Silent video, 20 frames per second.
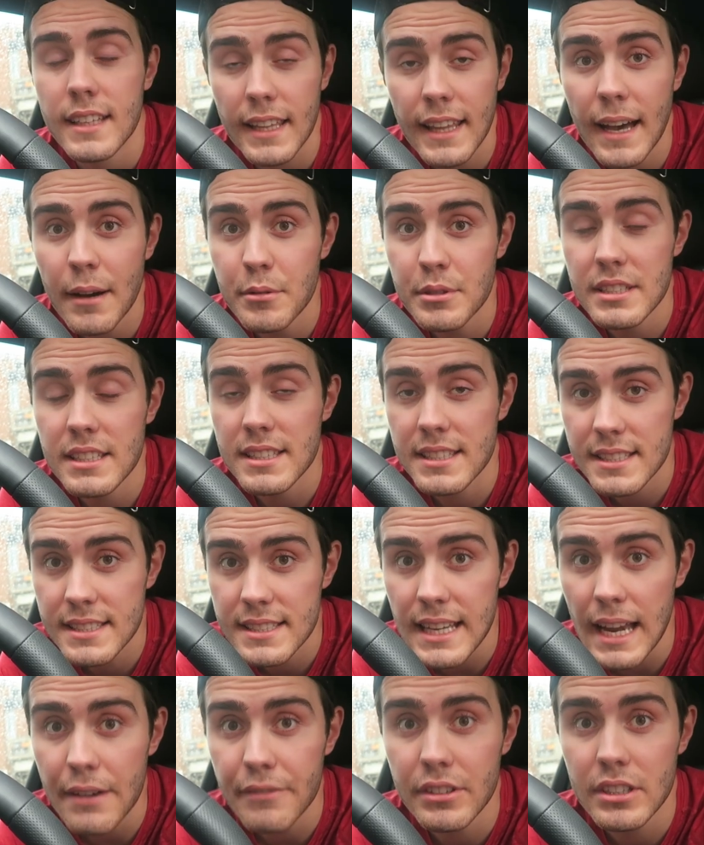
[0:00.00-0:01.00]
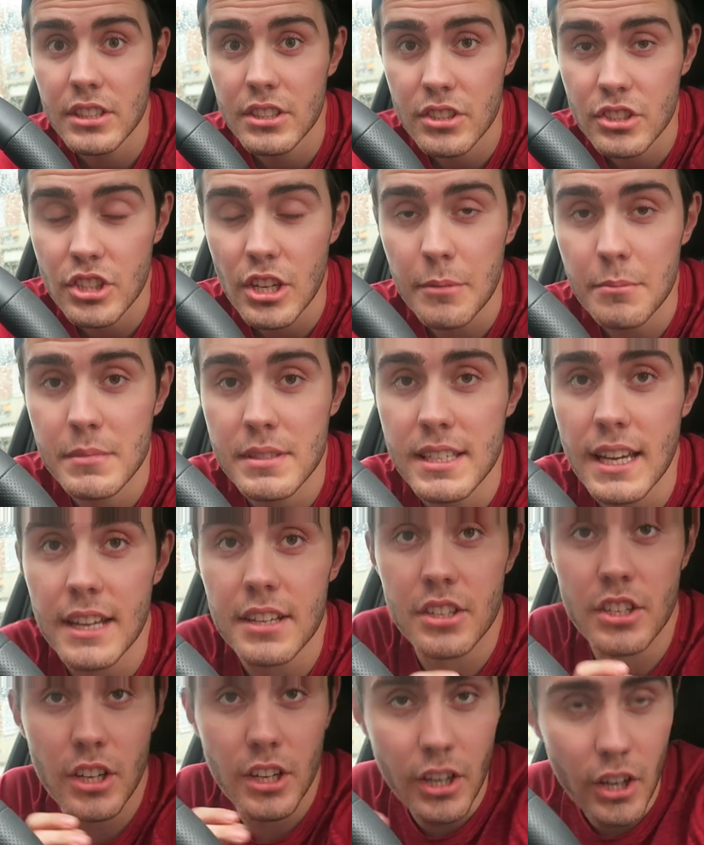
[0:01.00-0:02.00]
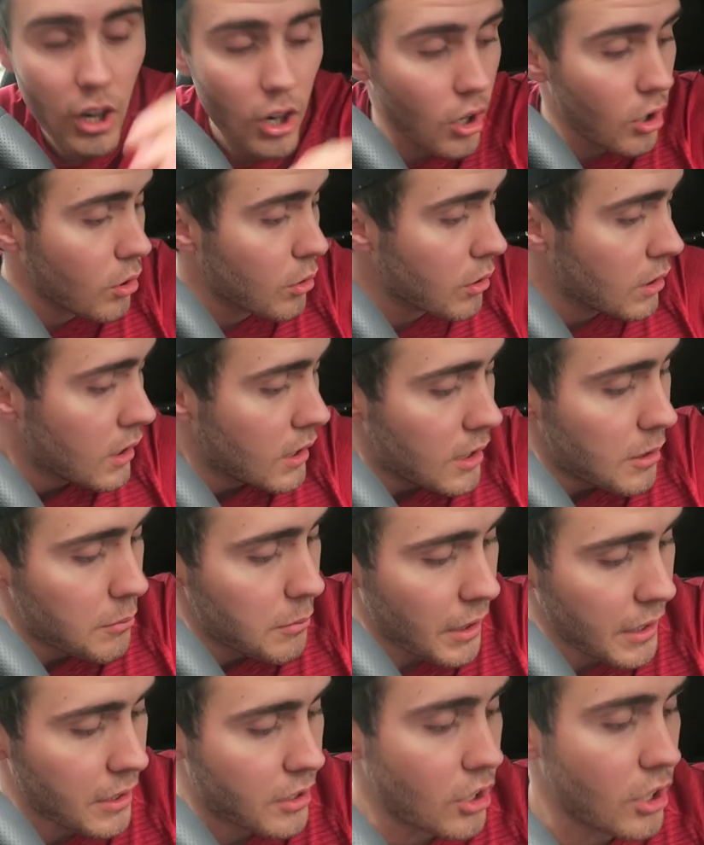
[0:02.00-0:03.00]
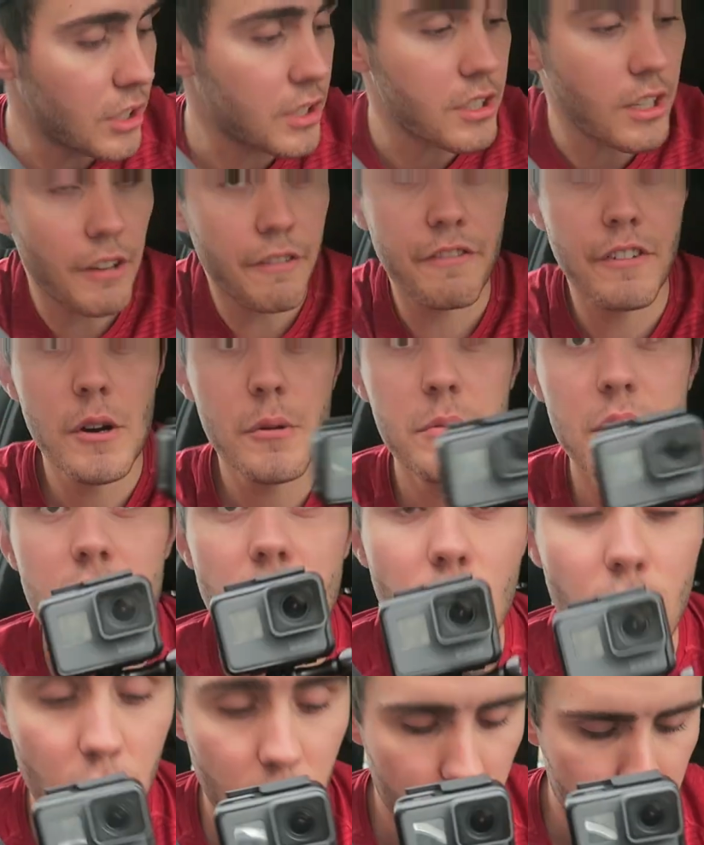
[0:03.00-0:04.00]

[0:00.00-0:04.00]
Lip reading: Now that was a savage gym session. Oh my gosh, I filmed it